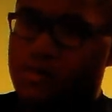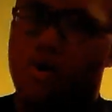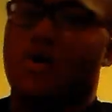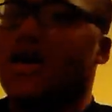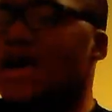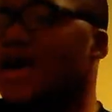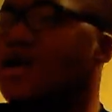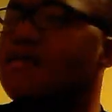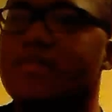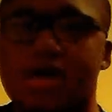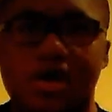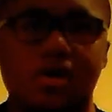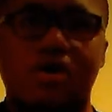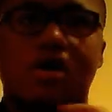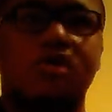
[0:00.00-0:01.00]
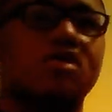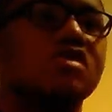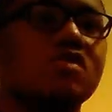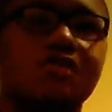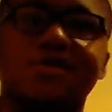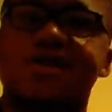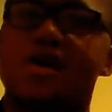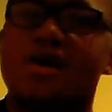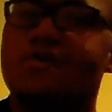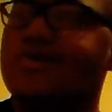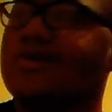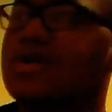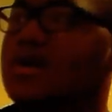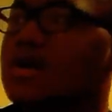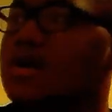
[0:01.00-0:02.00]
Well, anime and cartoons,
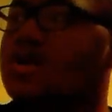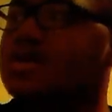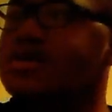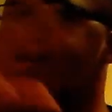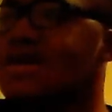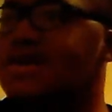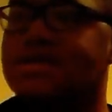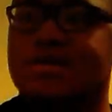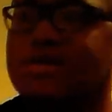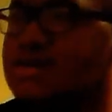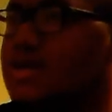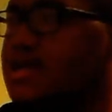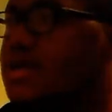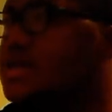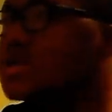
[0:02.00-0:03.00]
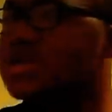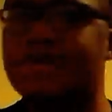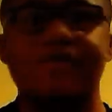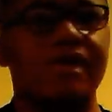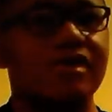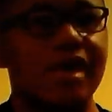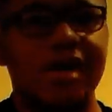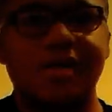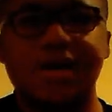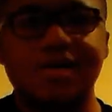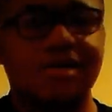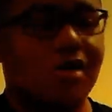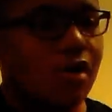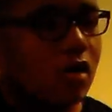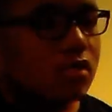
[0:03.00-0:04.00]
but Justice League and stuff like that,
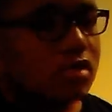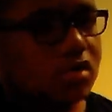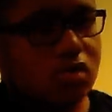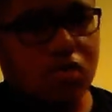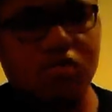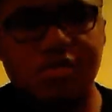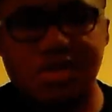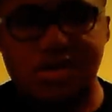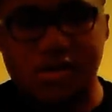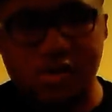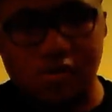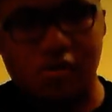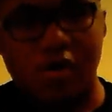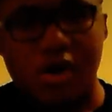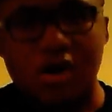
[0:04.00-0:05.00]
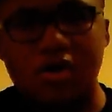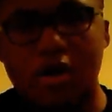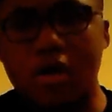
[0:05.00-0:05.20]
that's cartoons too.